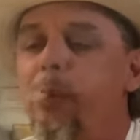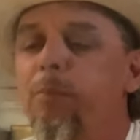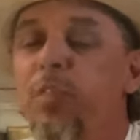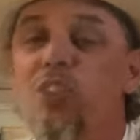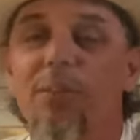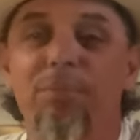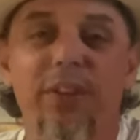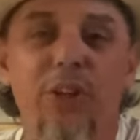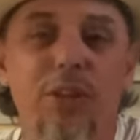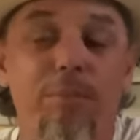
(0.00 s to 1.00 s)
There's
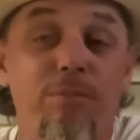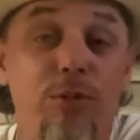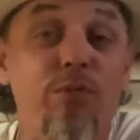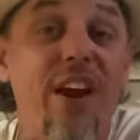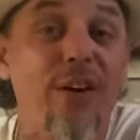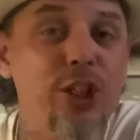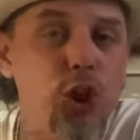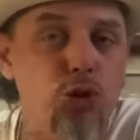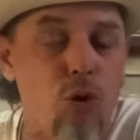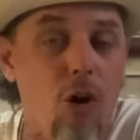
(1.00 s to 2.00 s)
a very
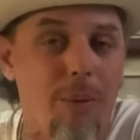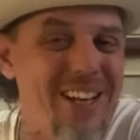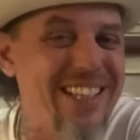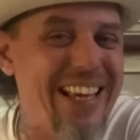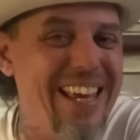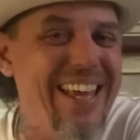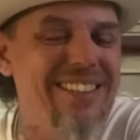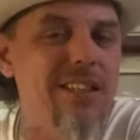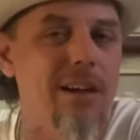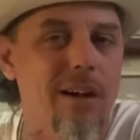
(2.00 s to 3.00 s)
strong, when I say
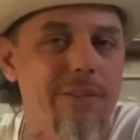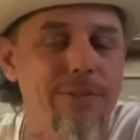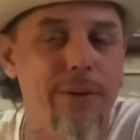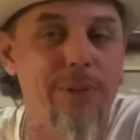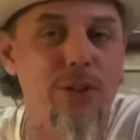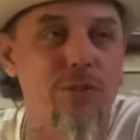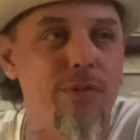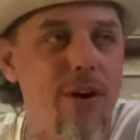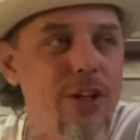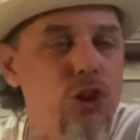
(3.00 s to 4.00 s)
hint of, there's a
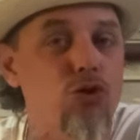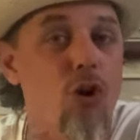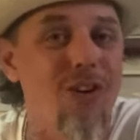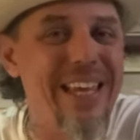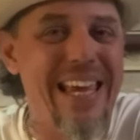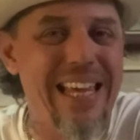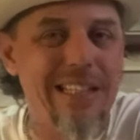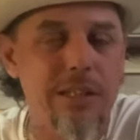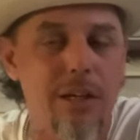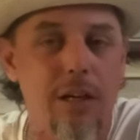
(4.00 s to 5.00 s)
very strong
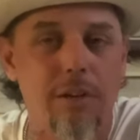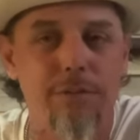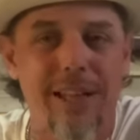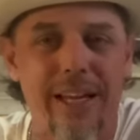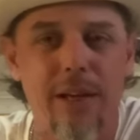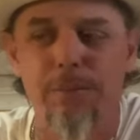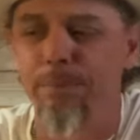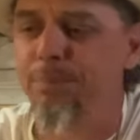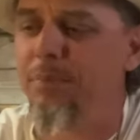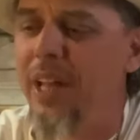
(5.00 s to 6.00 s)
hint of like a
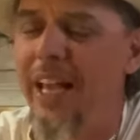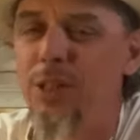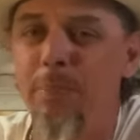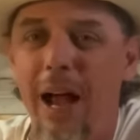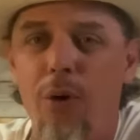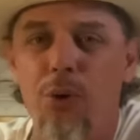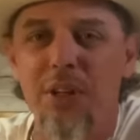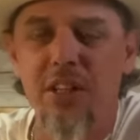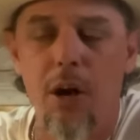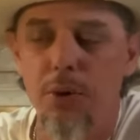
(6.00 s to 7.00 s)
nice
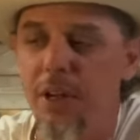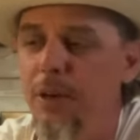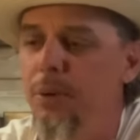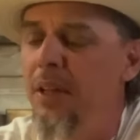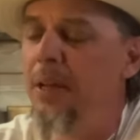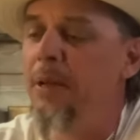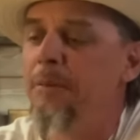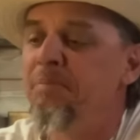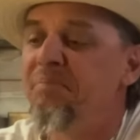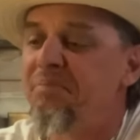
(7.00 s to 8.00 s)
powdery cocoa,
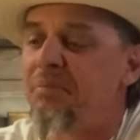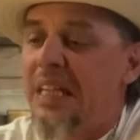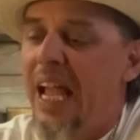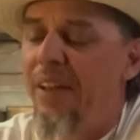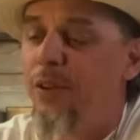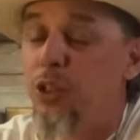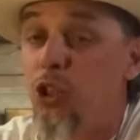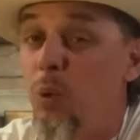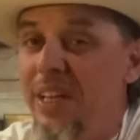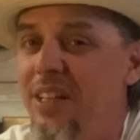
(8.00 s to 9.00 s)
and there's a
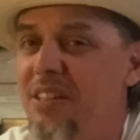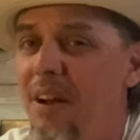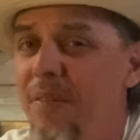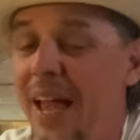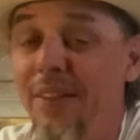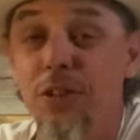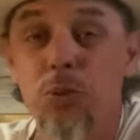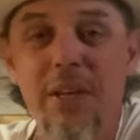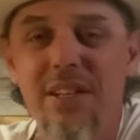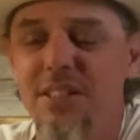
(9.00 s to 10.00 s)
sweetness on that. And the
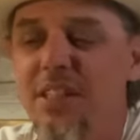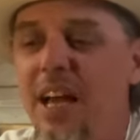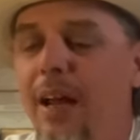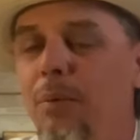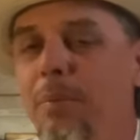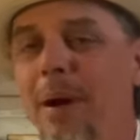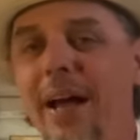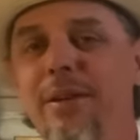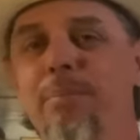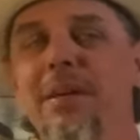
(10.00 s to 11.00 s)
sweetness is kind of
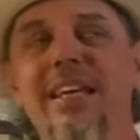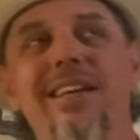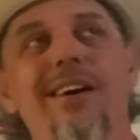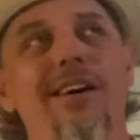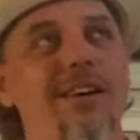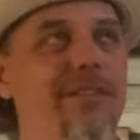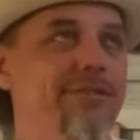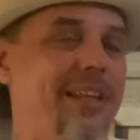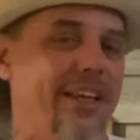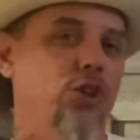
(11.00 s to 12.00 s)
reminded me
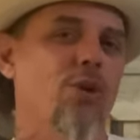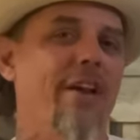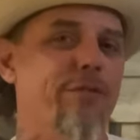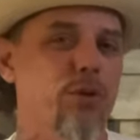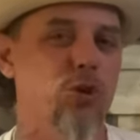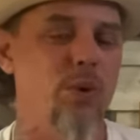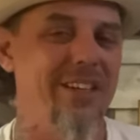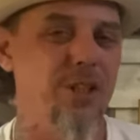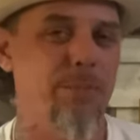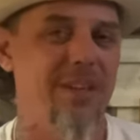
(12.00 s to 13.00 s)
of like a dried fruit
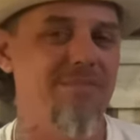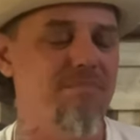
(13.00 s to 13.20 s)
sweetness, but